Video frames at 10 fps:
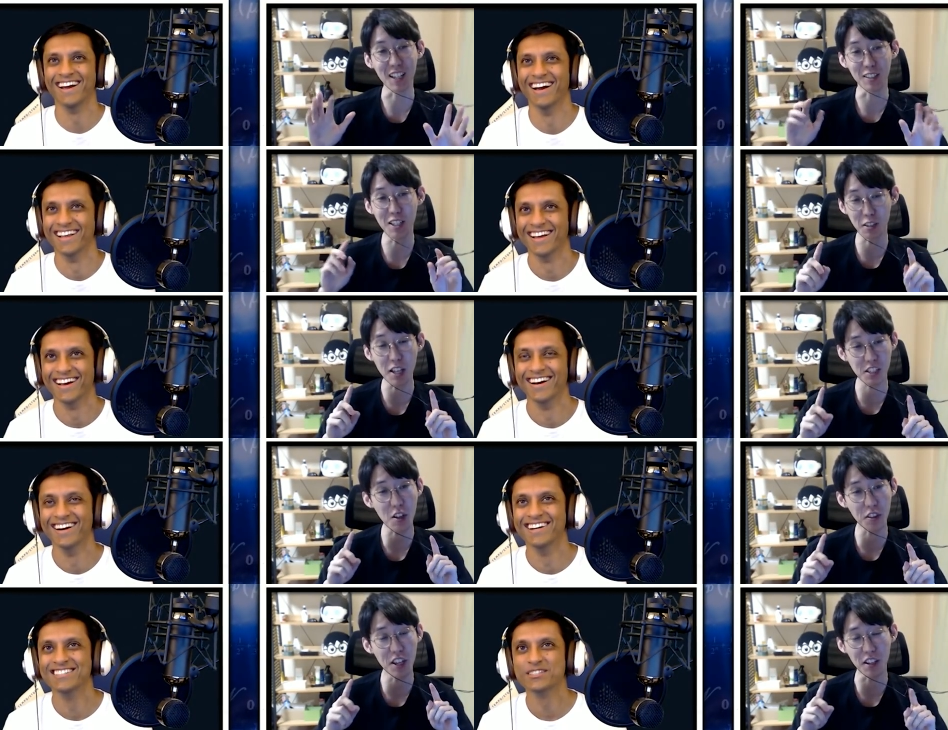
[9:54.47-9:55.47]
Speaker 1: th- that's the
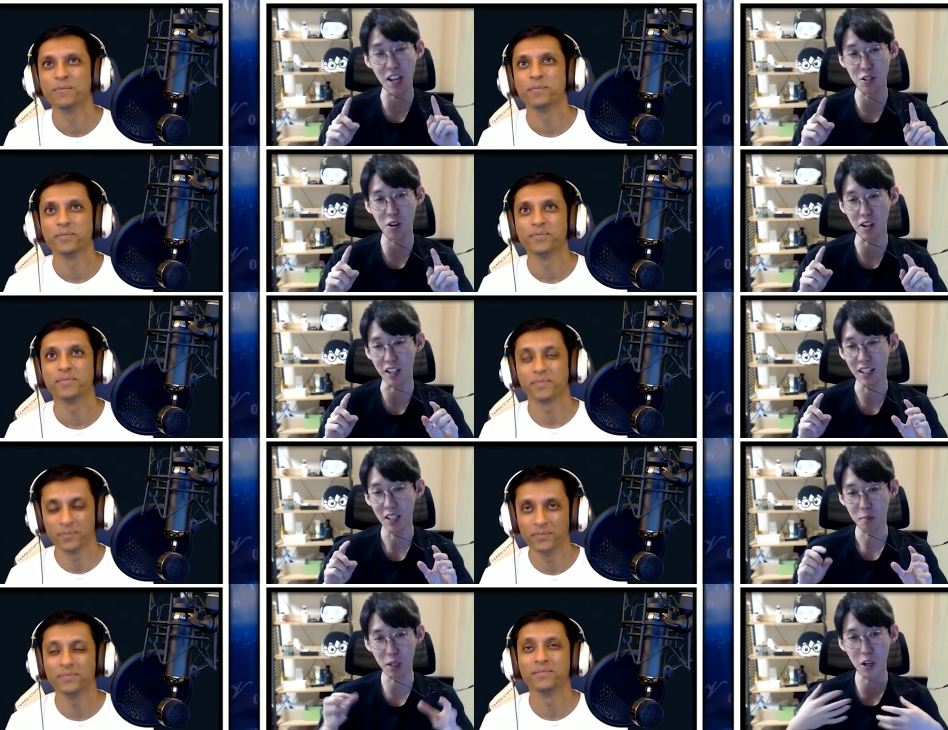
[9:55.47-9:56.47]
thing actually, mm-hmm.
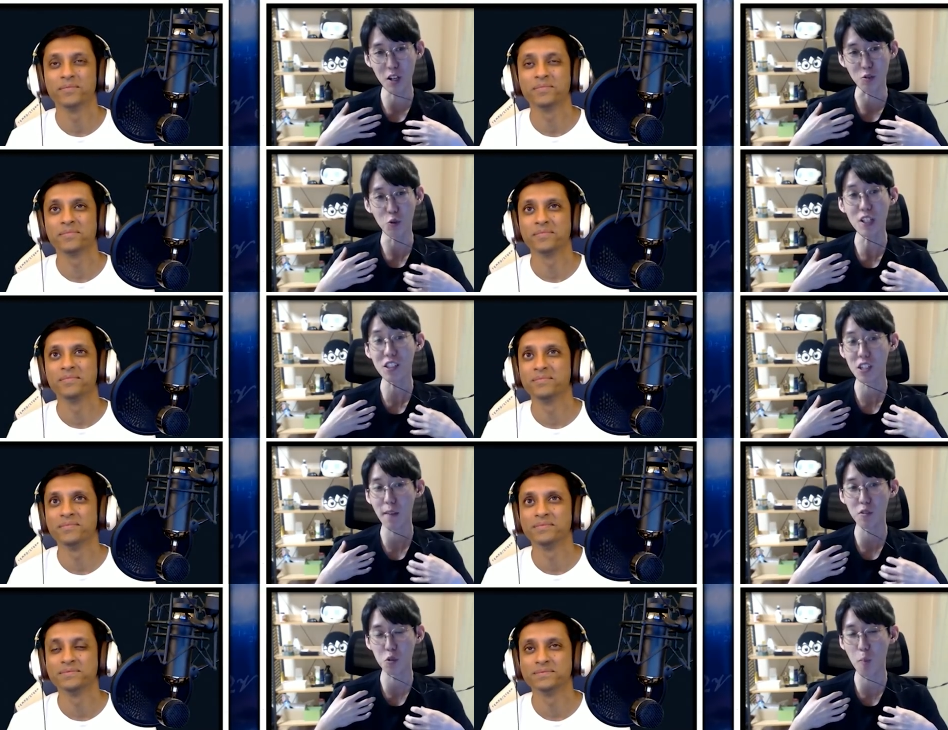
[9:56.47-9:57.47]
because we still have
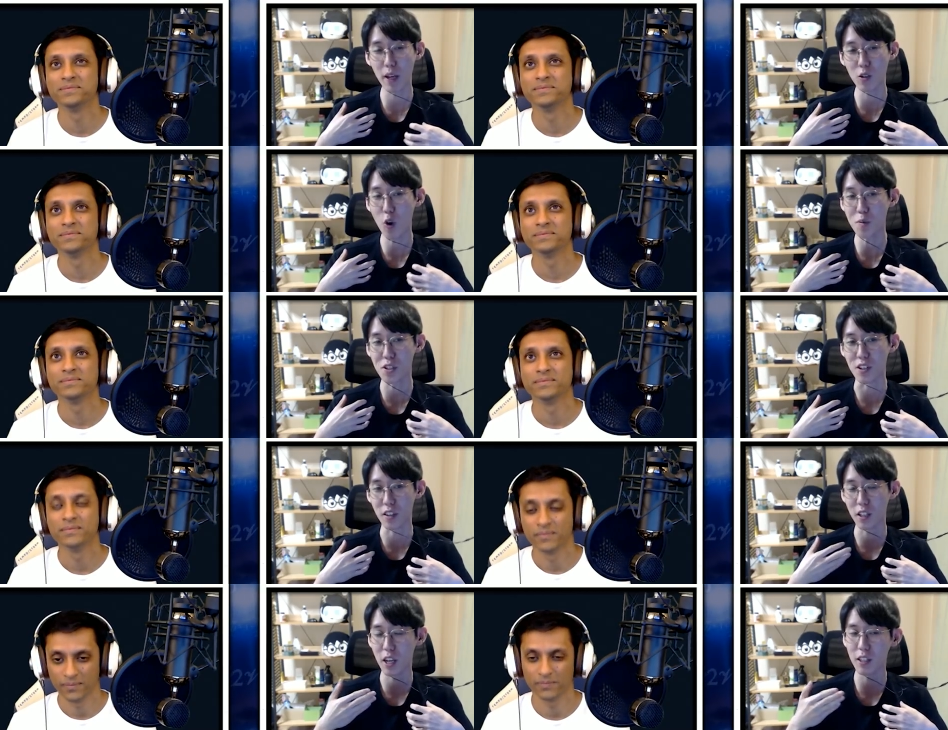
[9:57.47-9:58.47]
so many options. They
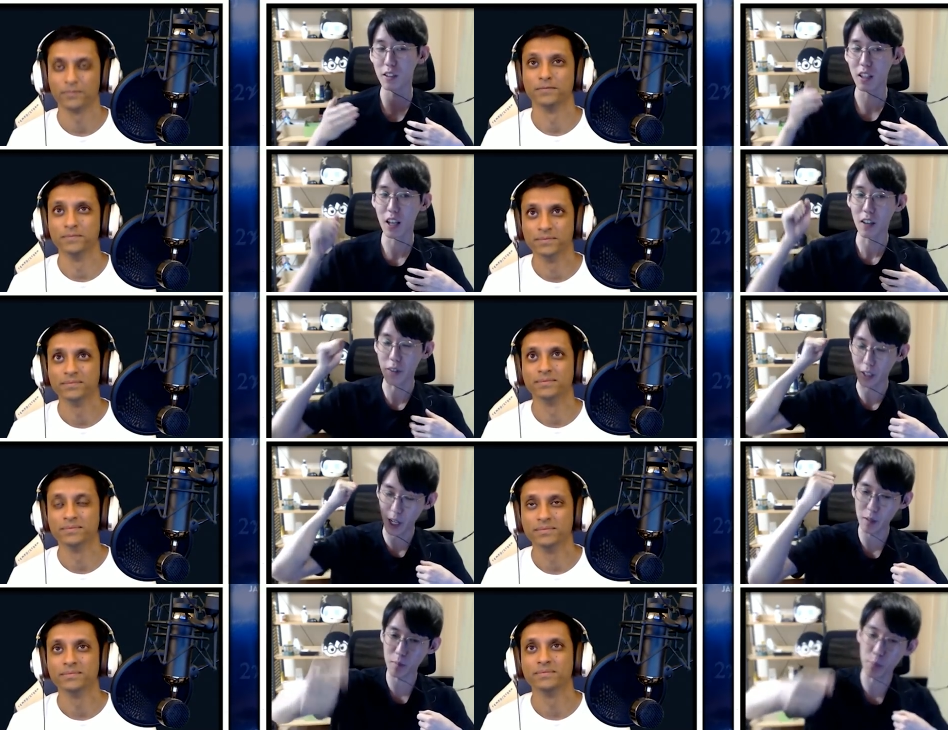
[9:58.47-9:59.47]
can they
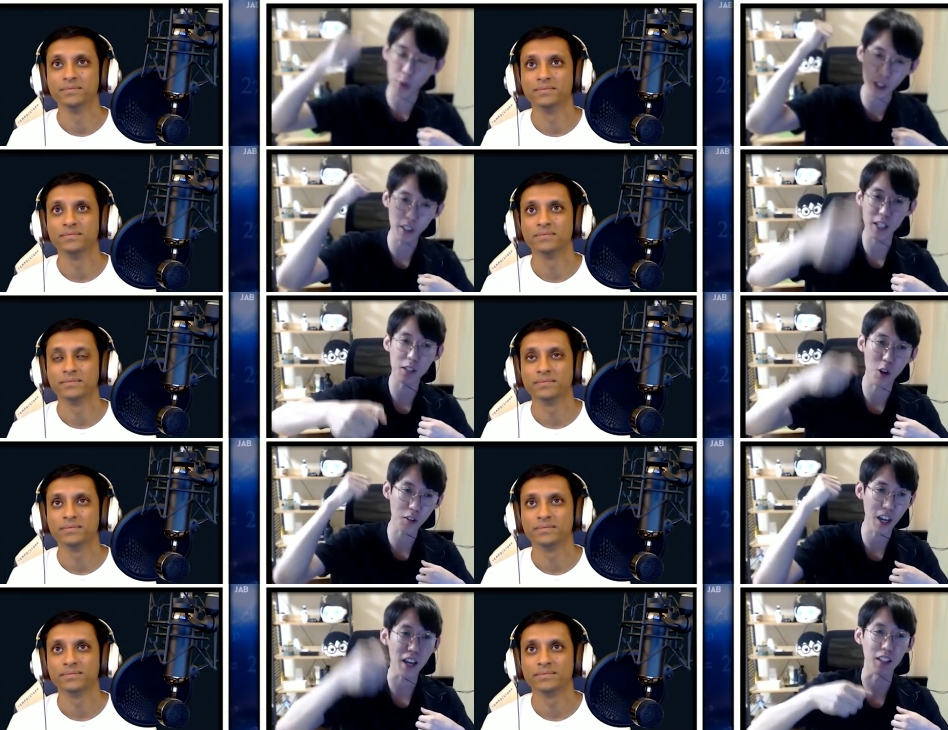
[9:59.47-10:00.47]
can break his
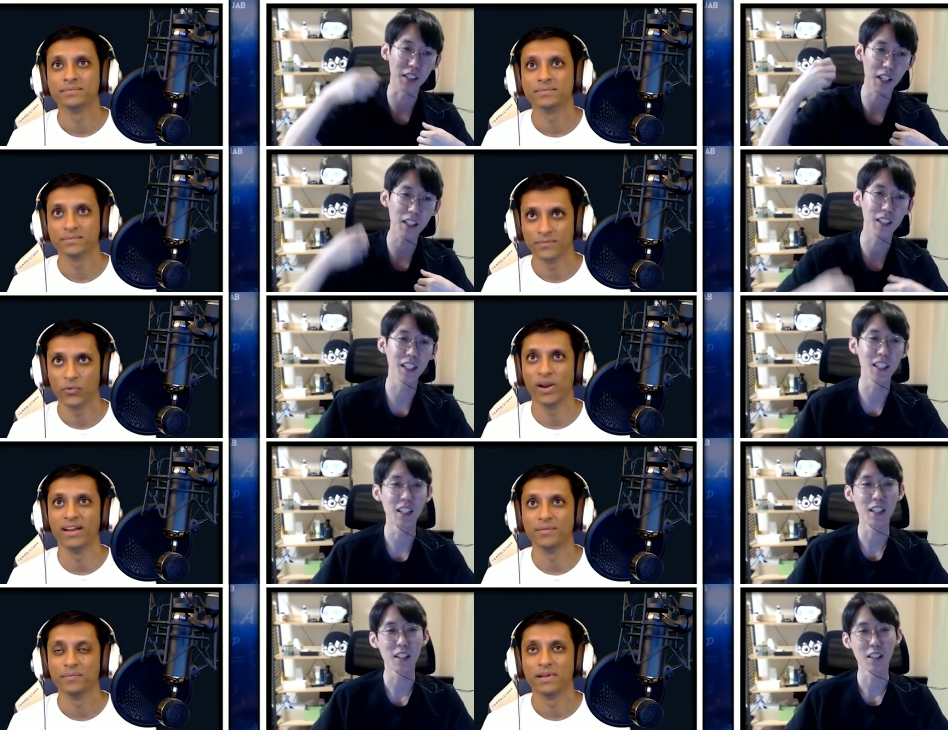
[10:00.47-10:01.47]
attack, yeah.
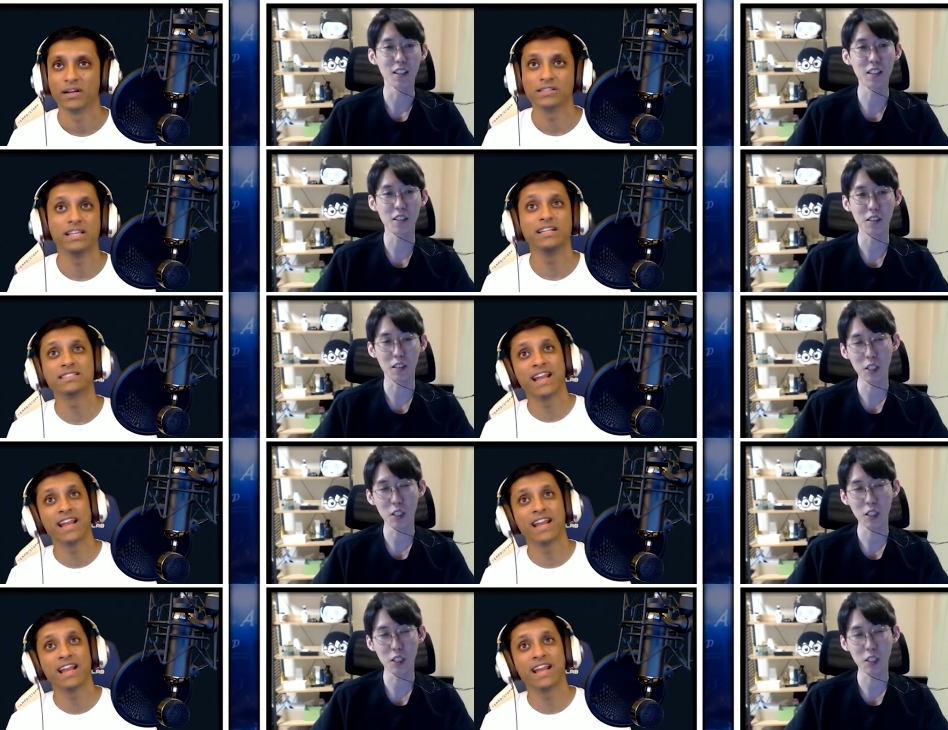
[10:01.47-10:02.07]
Speaker 2: Right because he doesn't